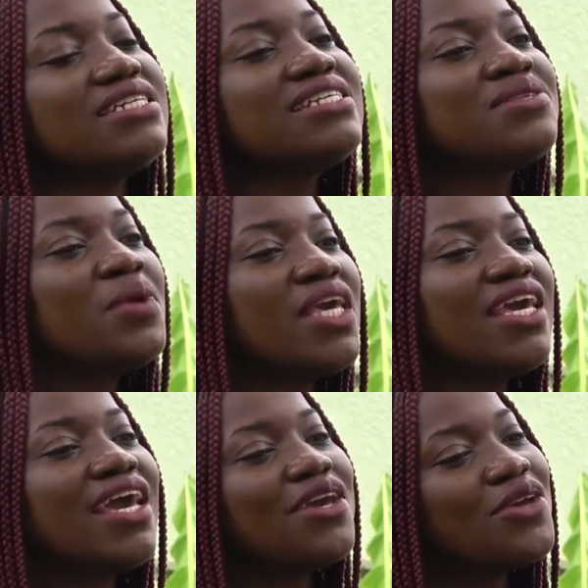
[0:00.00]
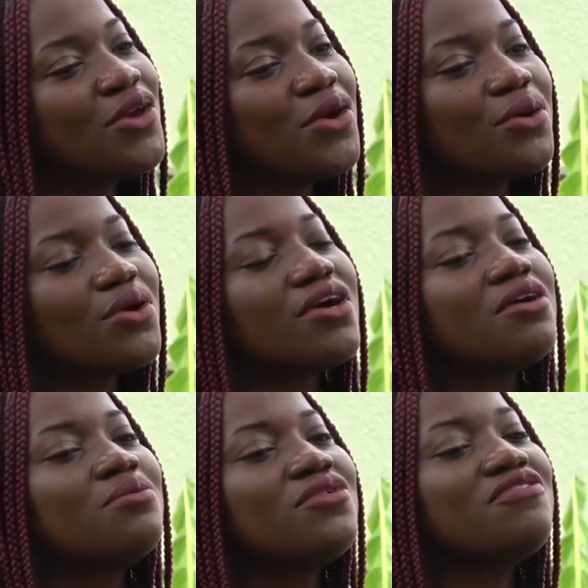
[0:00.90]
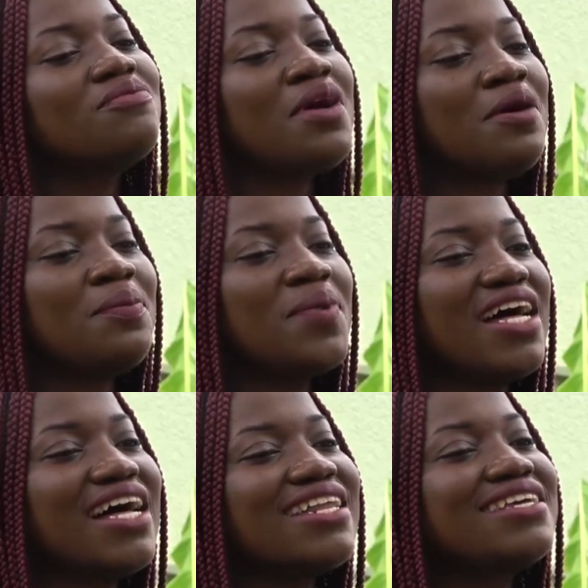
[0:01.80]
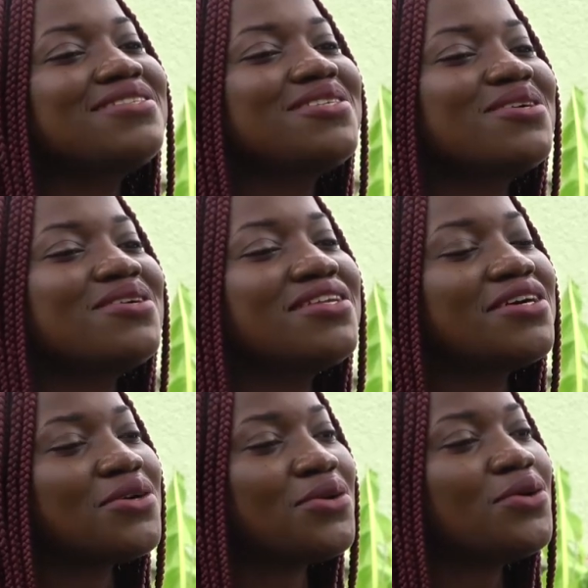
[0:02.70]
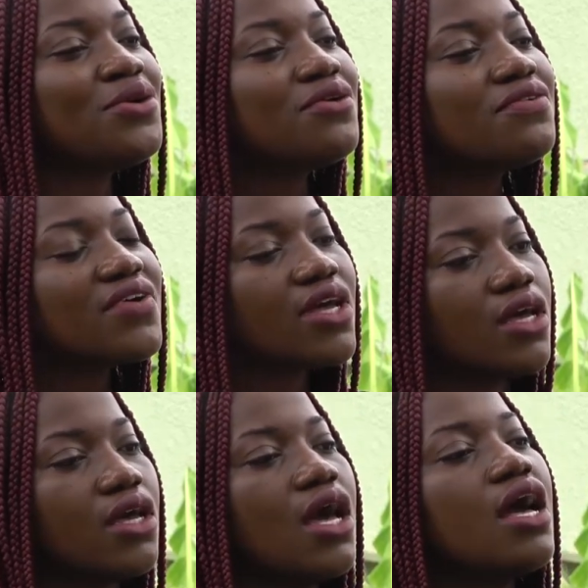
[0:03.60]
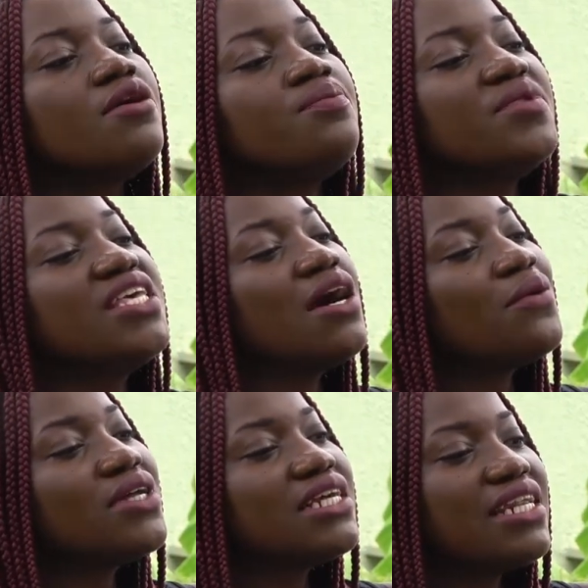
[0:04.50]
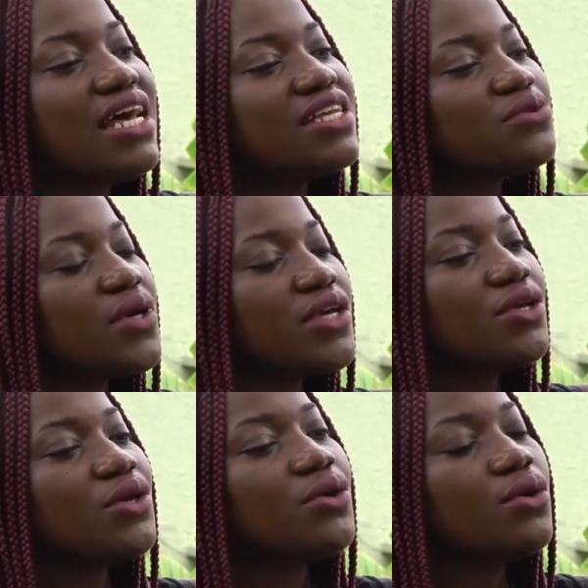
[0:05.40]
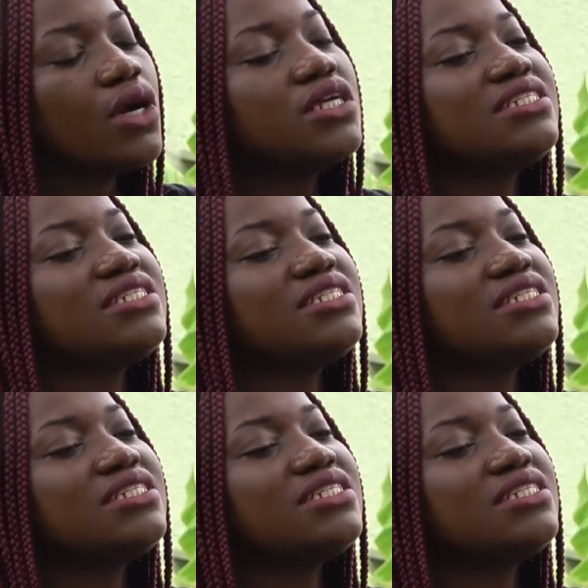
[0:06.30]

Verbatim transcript: Just me and you, move my body to the groove. Me, I wanna dance with you,